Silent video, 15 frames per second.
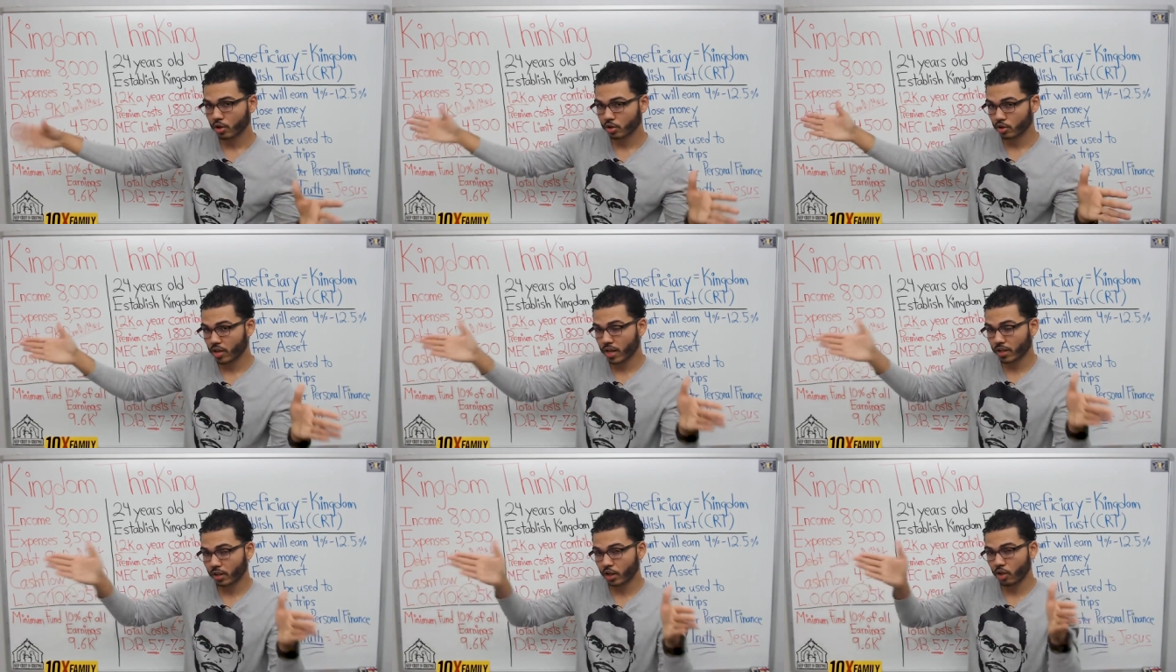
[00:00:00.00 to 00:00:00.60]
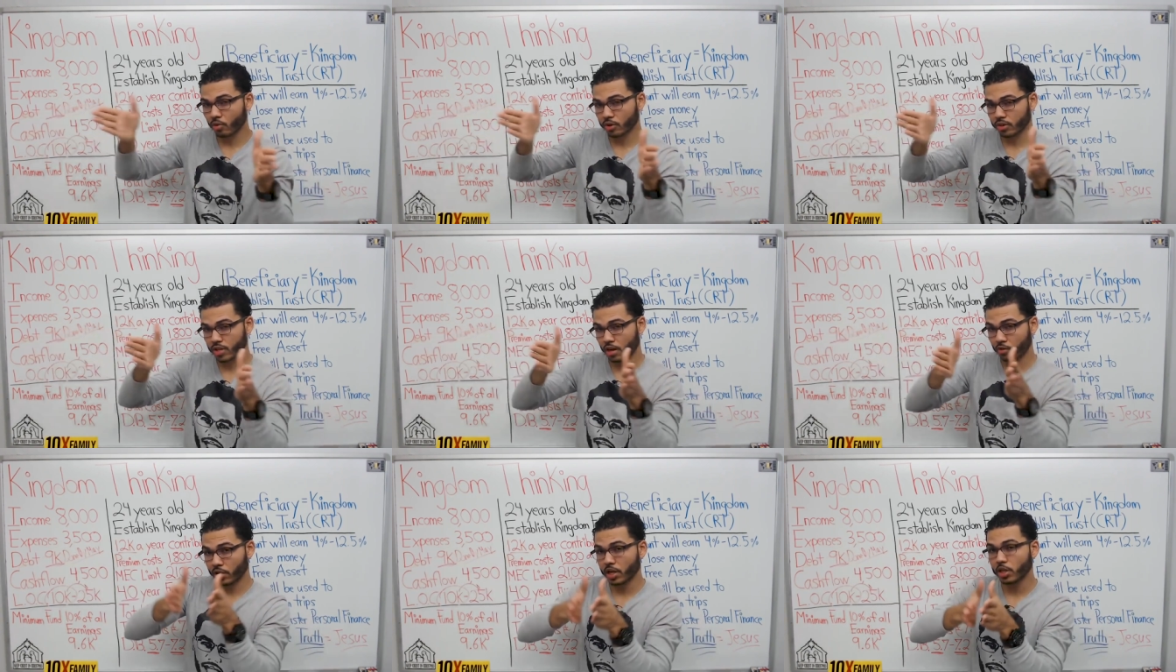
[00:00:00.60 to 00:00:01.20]
So that lowers
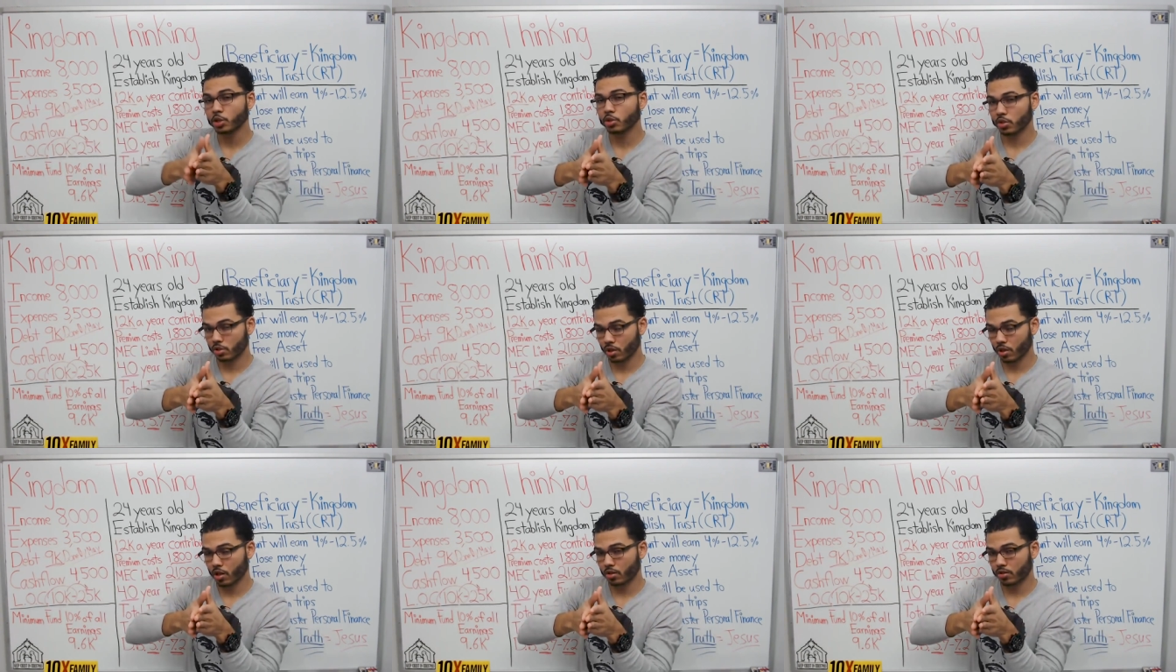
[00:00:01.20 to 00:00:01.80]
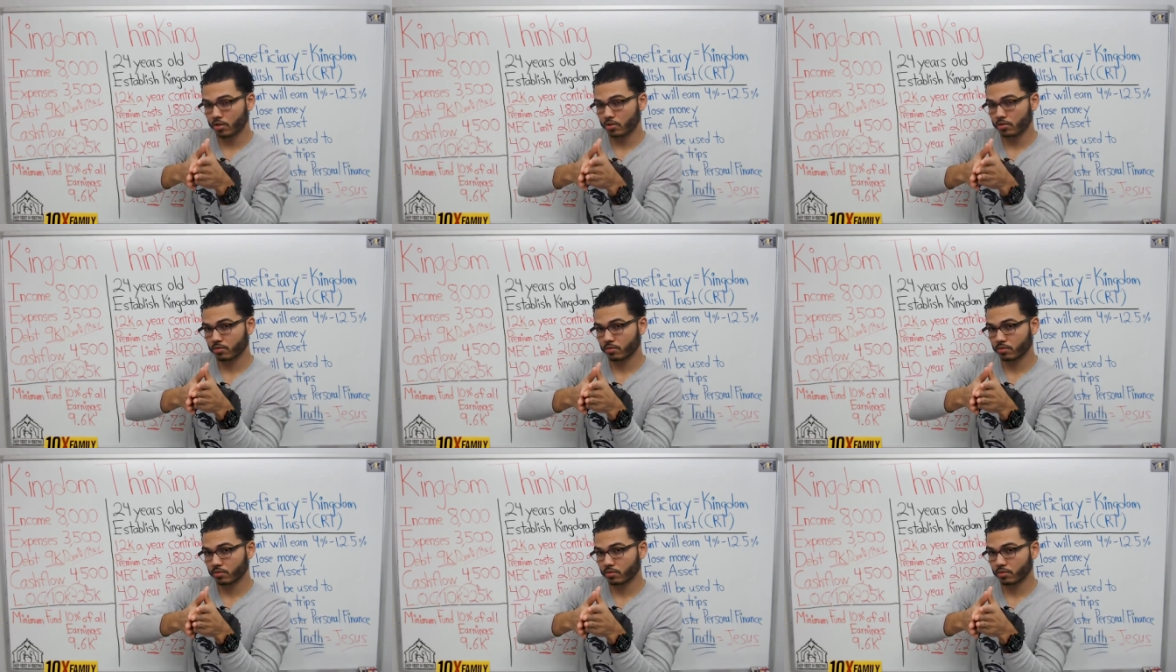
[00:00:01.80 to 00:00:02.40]
our interest costs
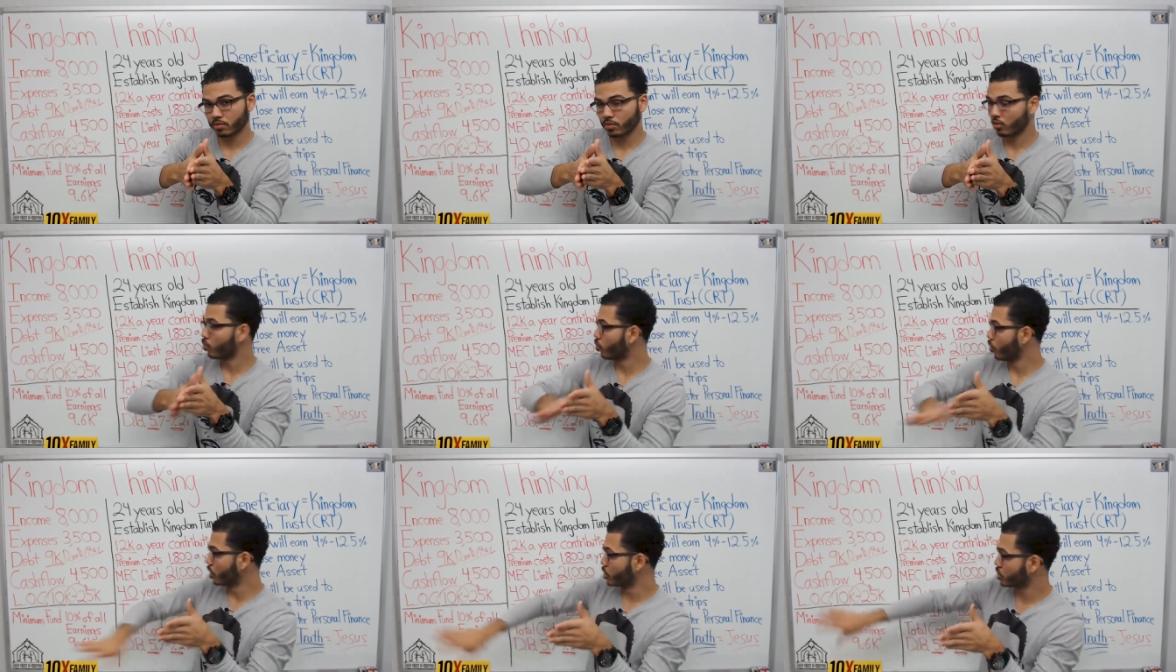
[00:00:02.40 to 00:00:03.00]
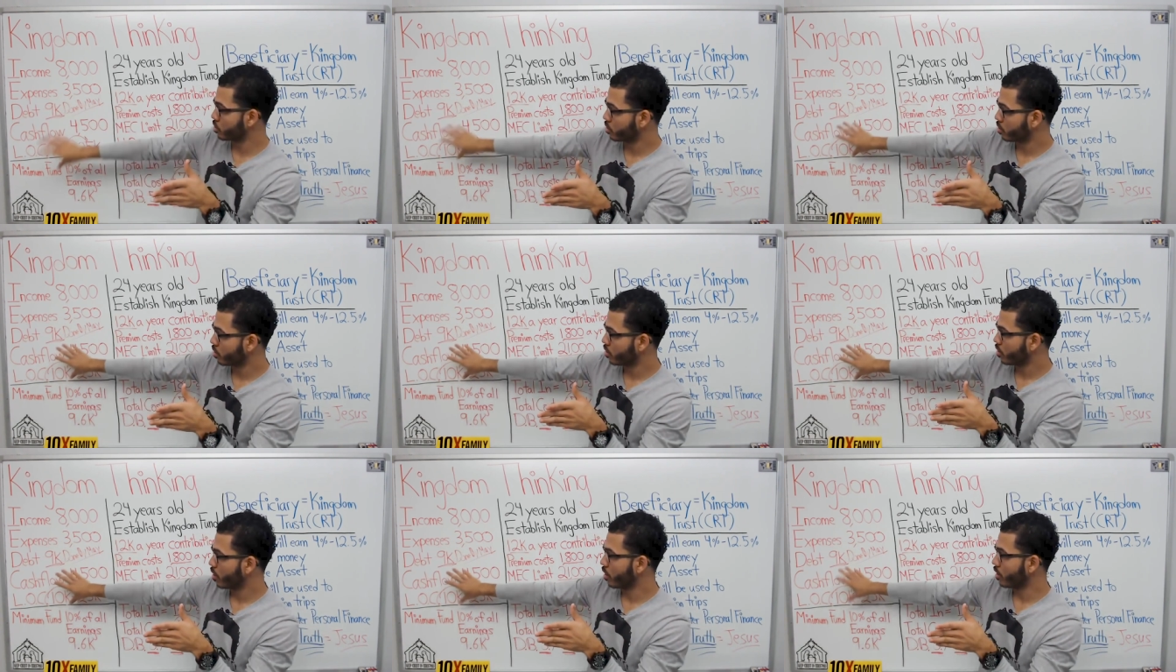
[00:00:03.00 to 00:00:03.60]
which
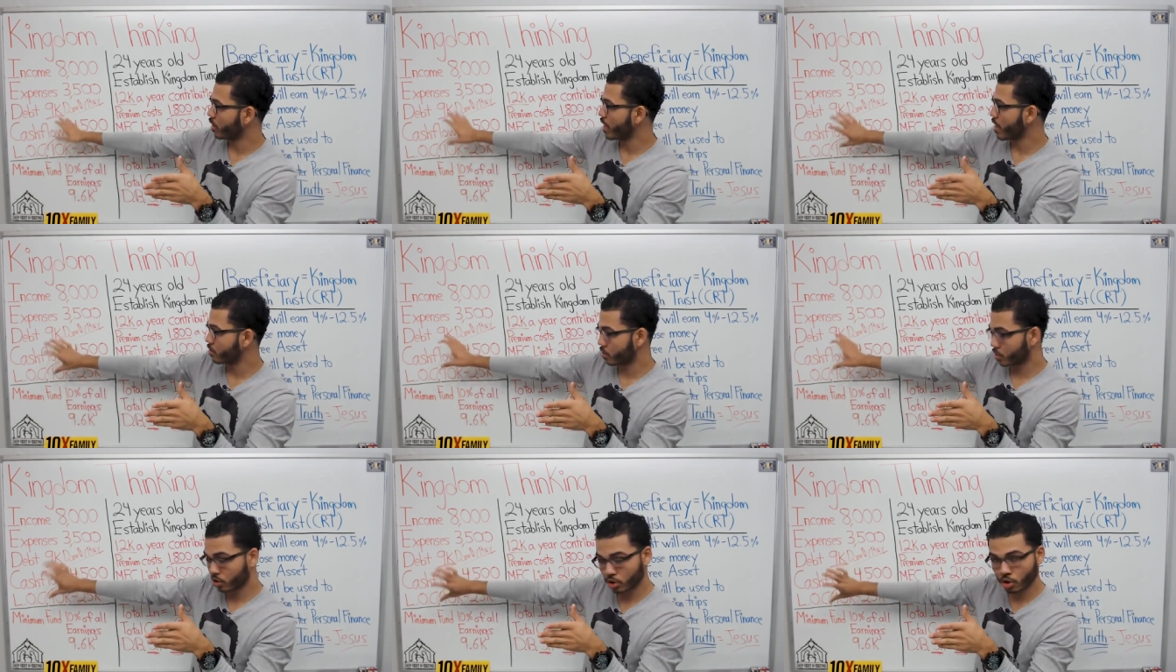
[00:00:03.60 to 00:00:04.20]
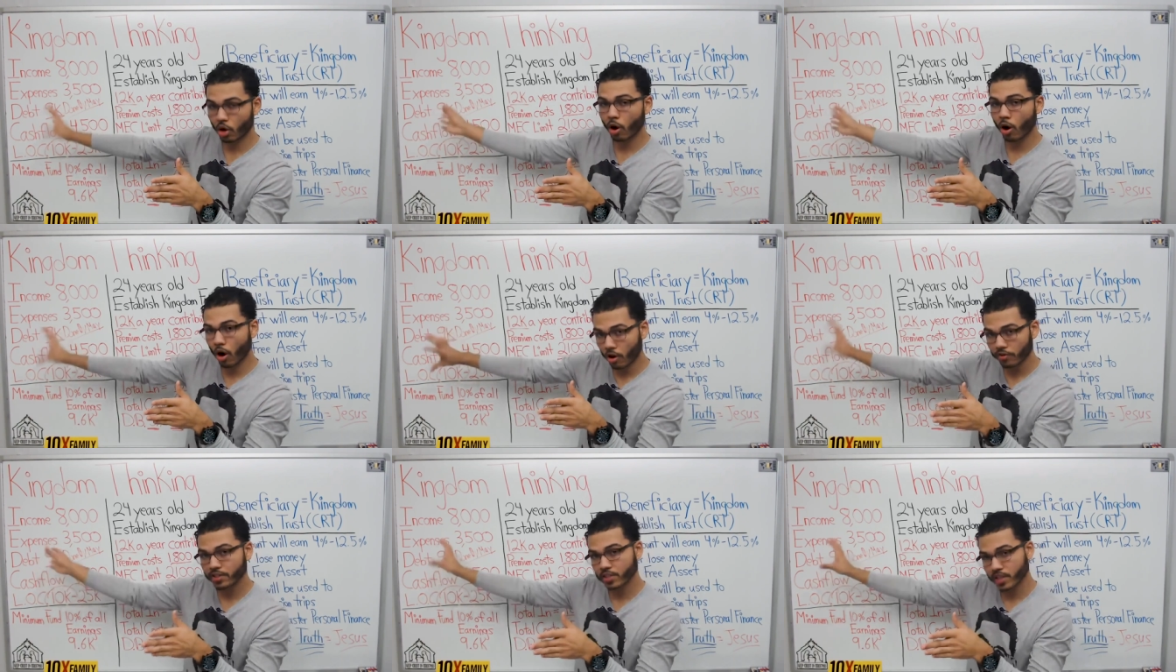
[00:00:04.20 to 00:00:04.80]
allows us to
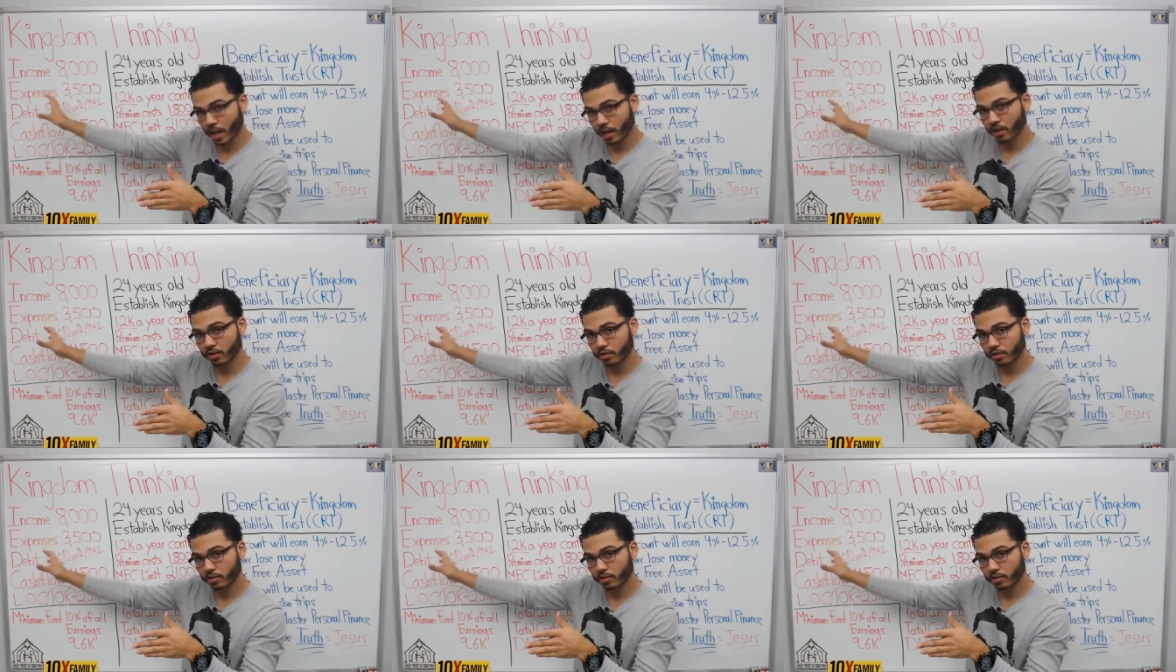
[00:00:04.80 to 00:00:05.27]
offset